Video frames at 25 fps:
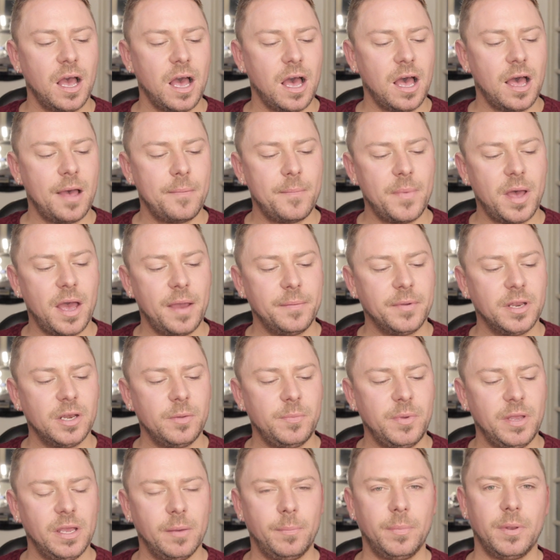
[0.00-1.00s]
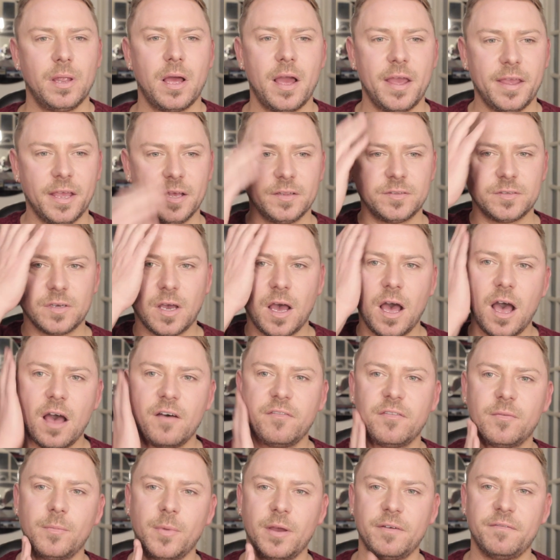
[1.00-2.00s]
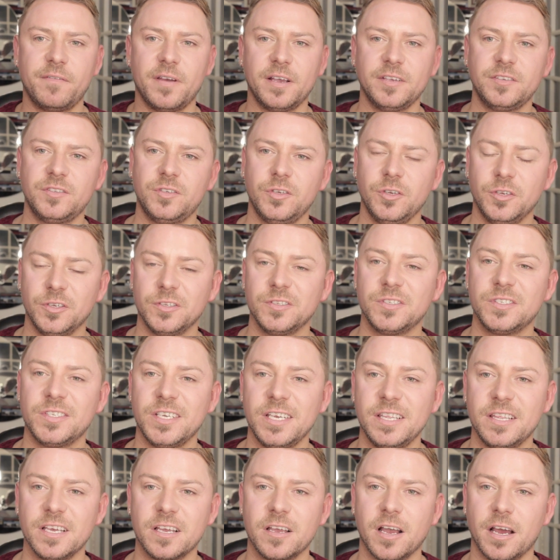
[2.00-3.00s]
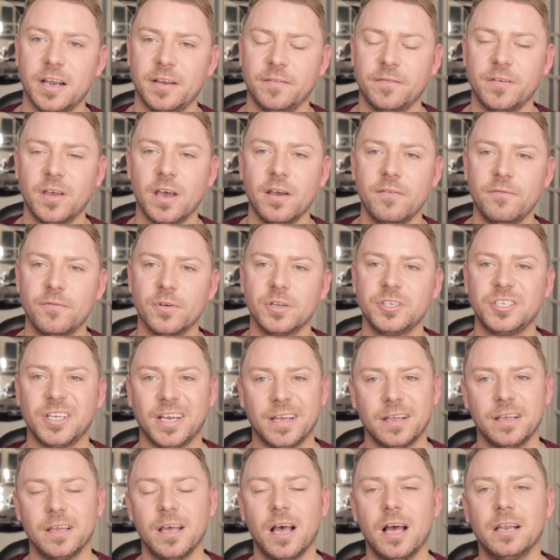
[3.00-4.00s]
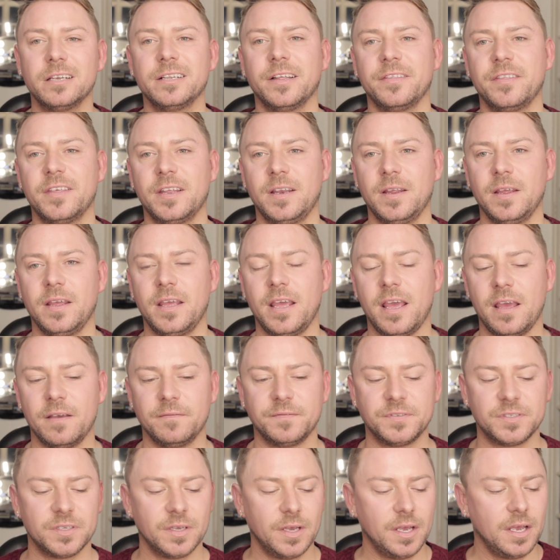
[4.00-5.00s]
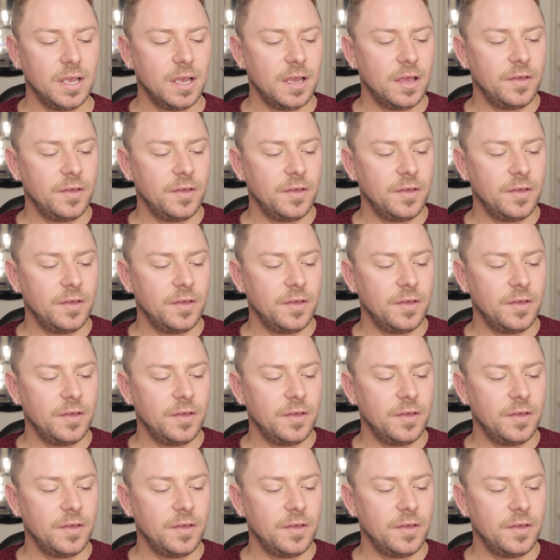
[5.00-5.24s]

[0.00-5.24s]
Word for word: I'm going to be applying it to half of my face so you can see the kind of coverage and colour that it gives.